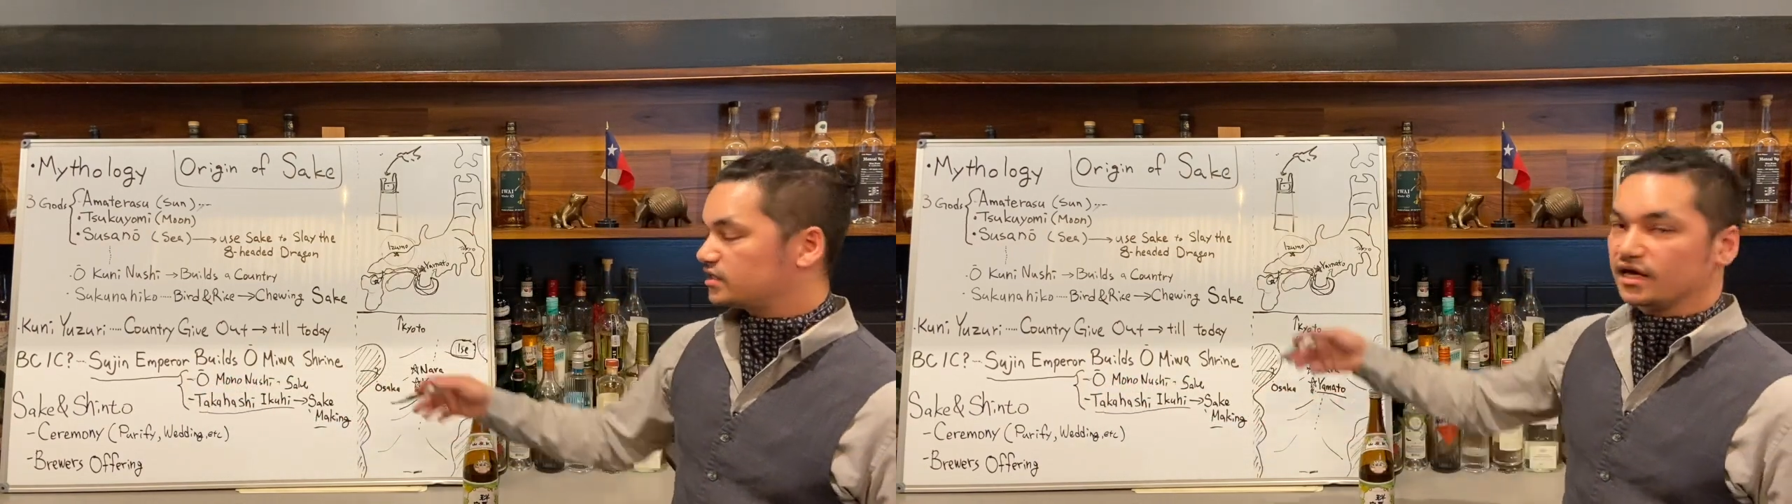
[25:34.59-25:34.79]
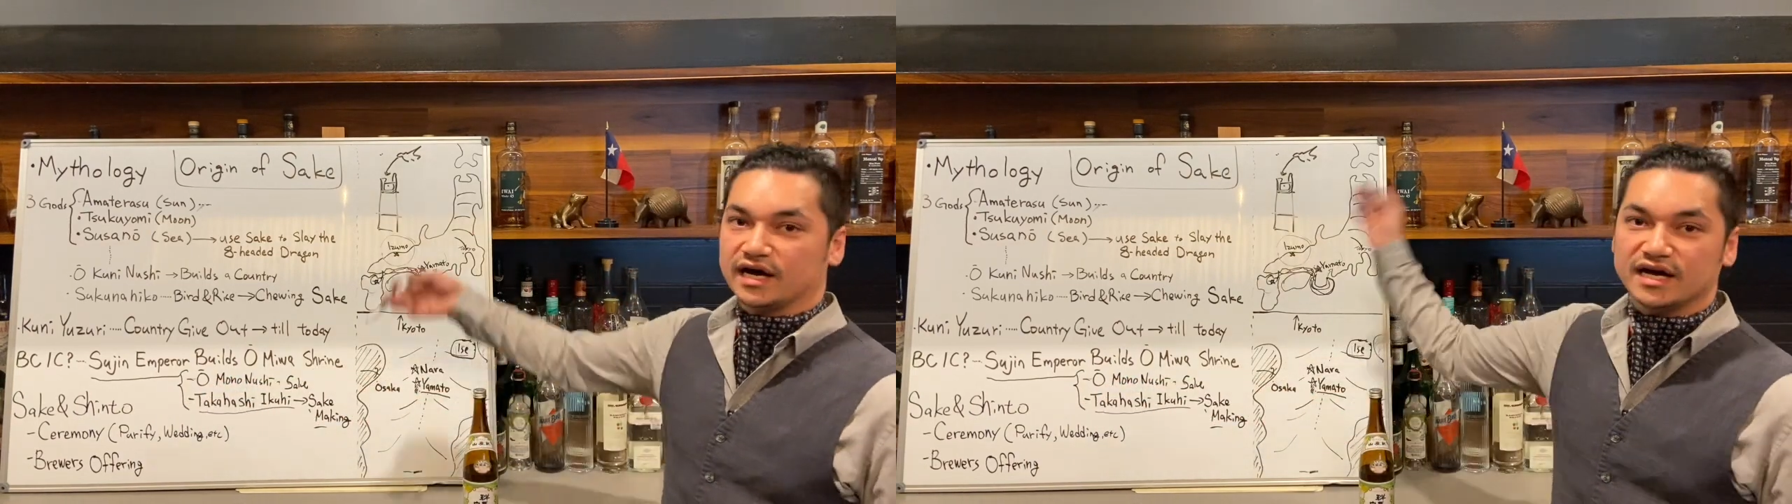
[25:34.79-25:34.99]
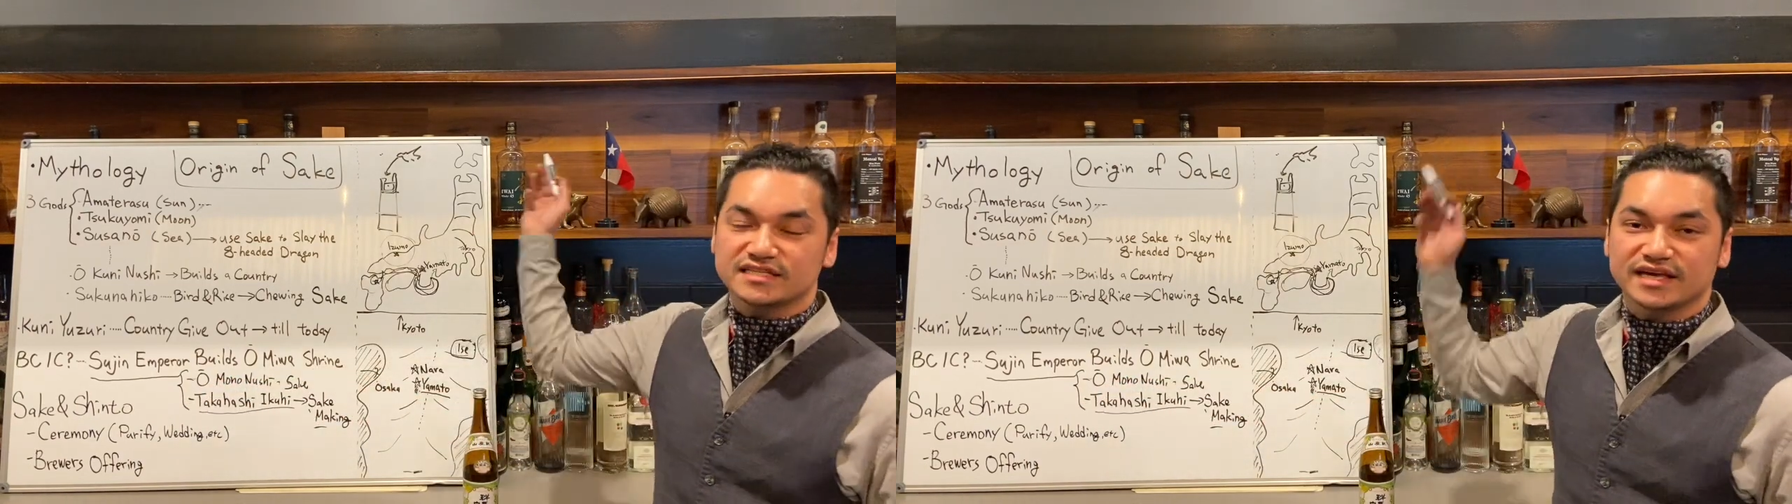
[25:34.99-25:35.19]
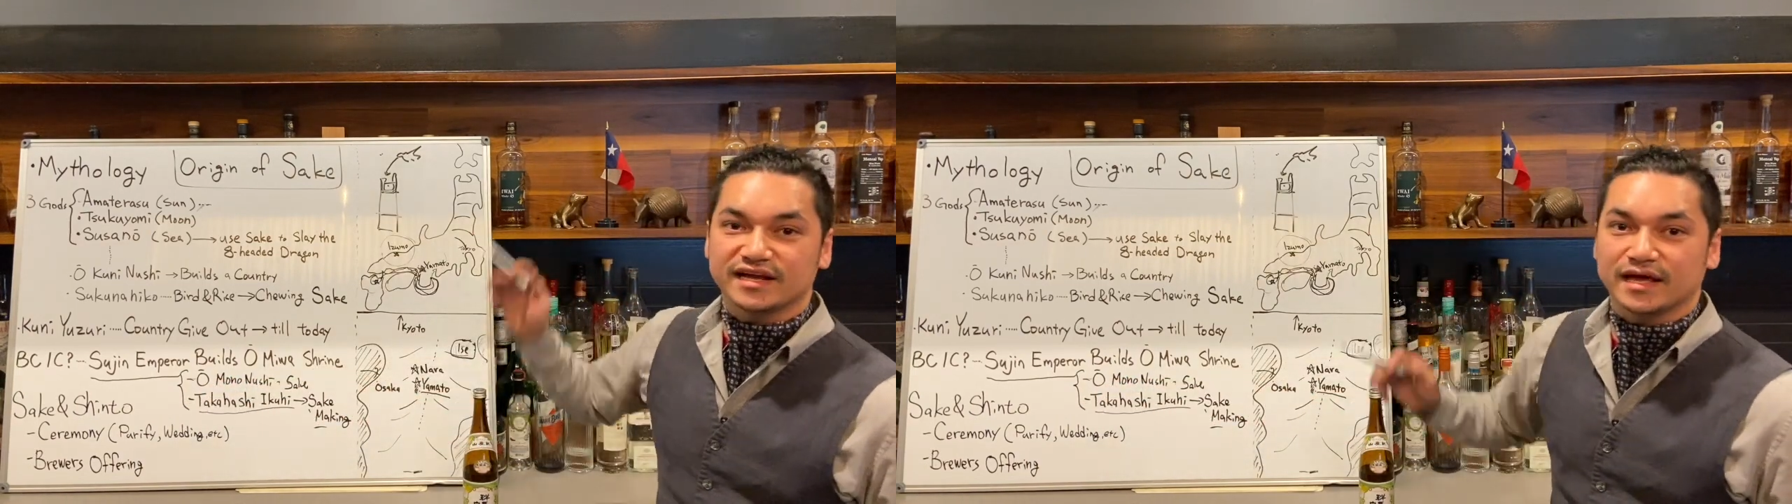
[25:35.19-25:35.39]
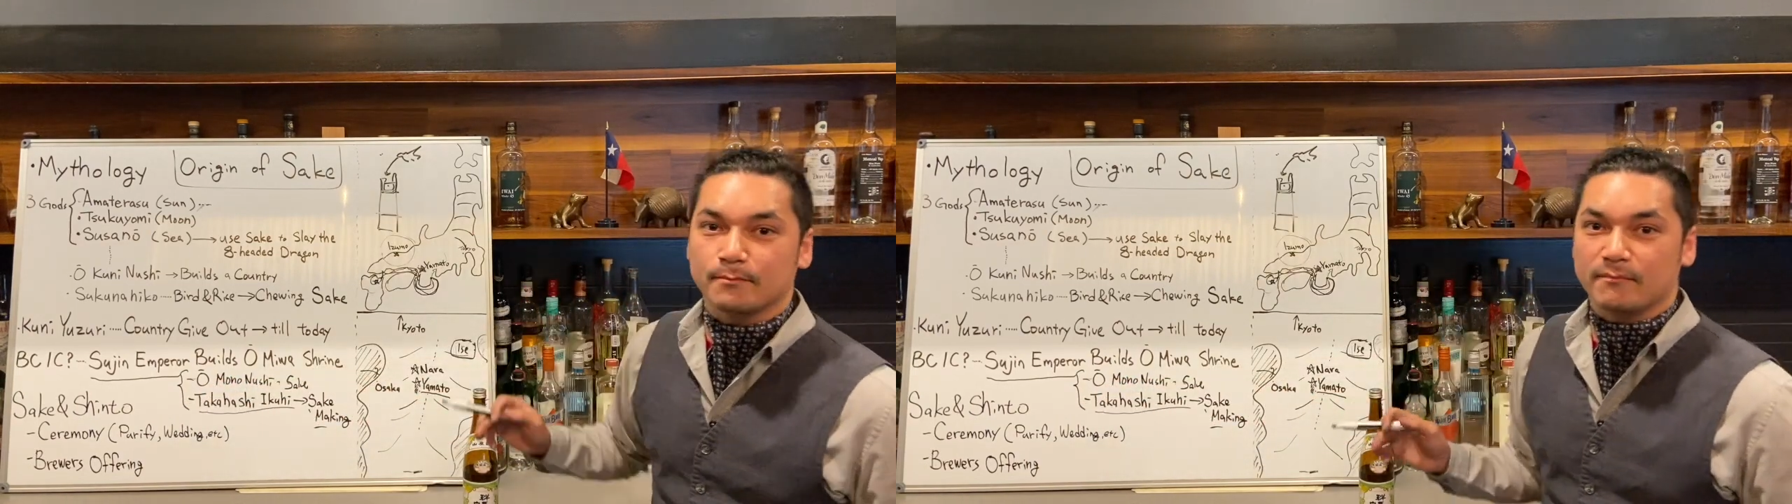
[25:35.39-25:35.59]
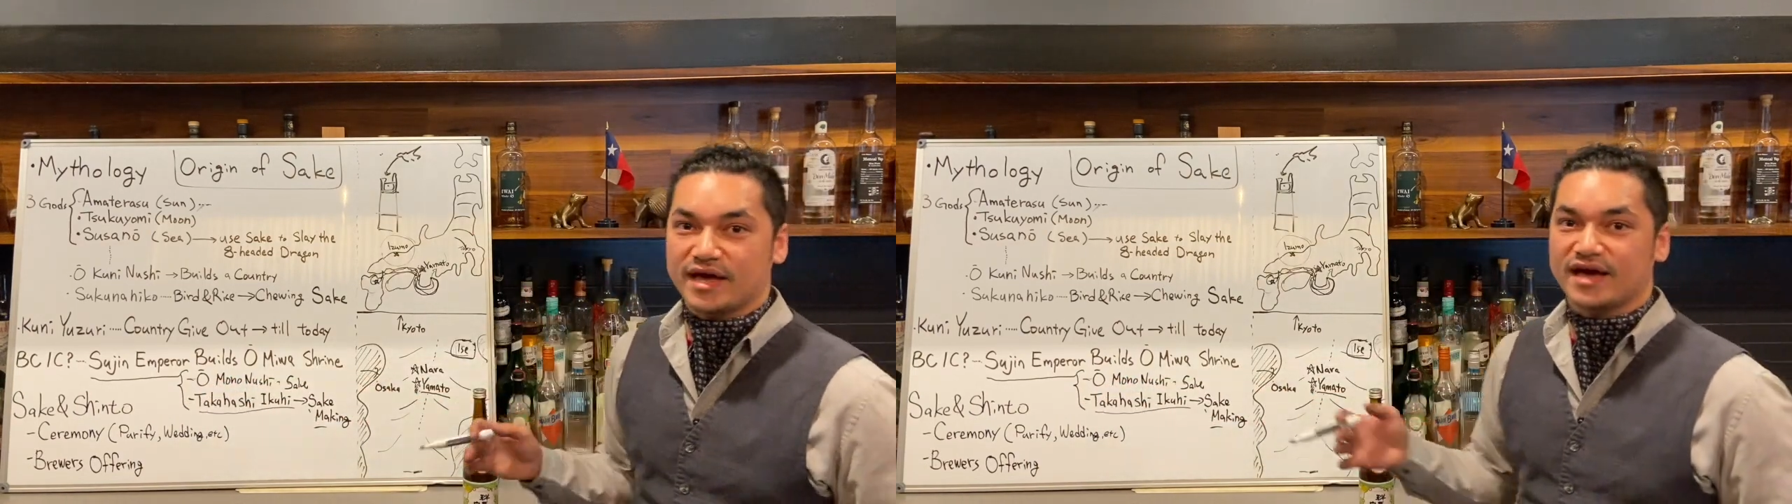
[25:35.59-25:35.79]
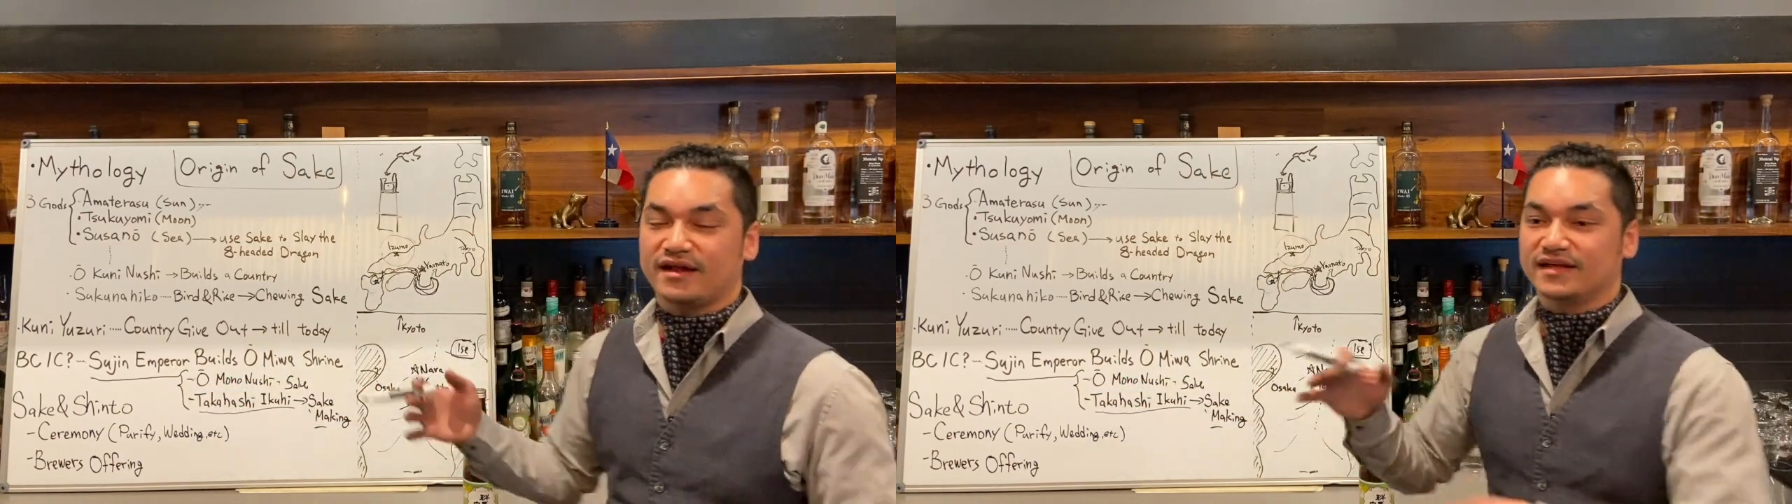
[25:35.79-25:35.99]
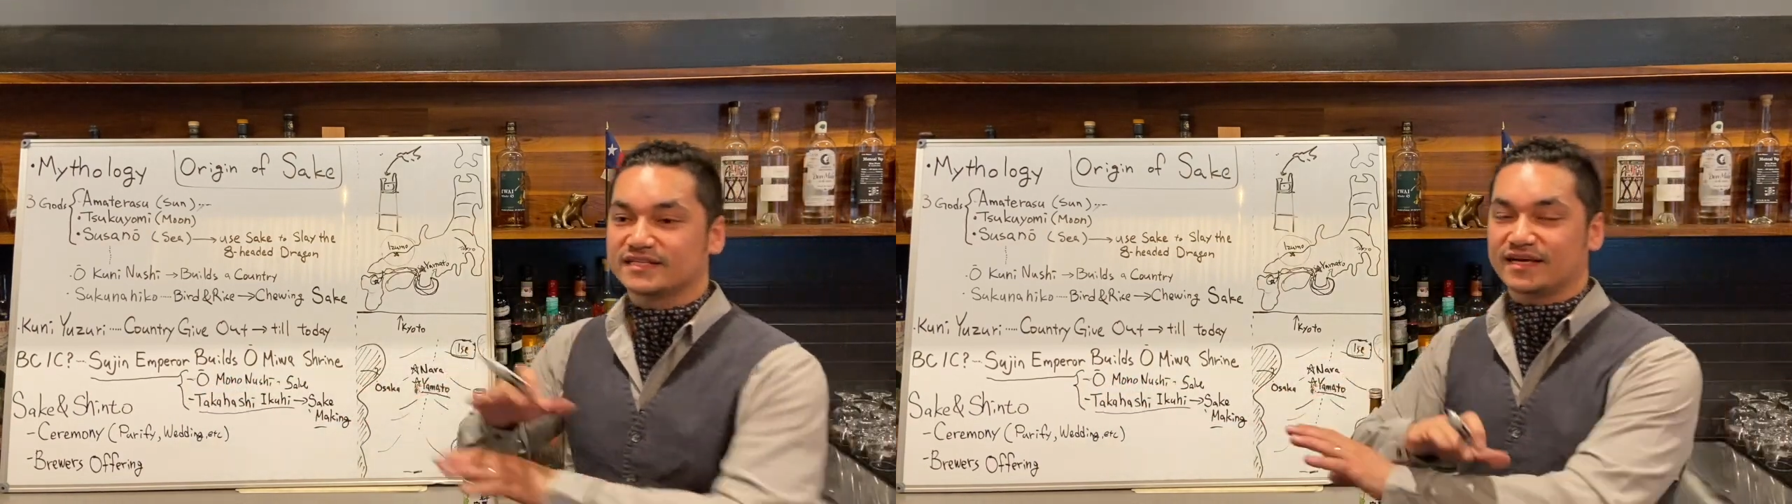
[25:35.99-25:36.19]
the god's gonna get mad
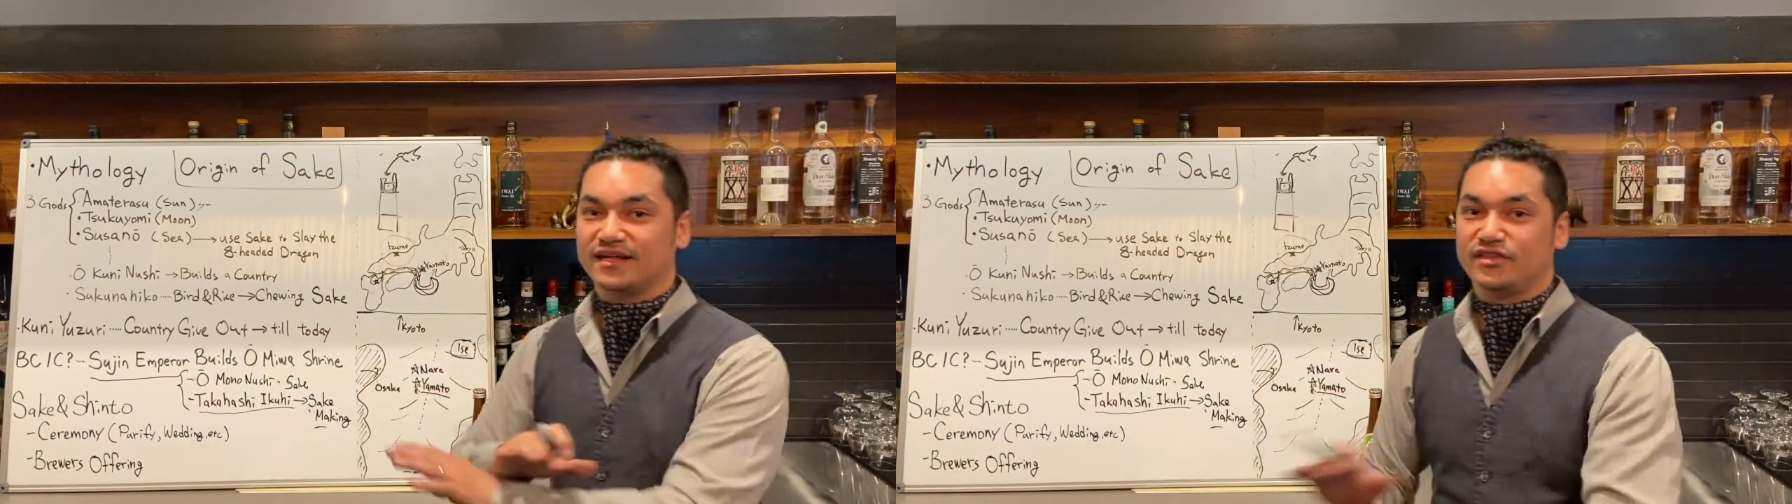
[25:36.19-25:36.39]
and it's gonna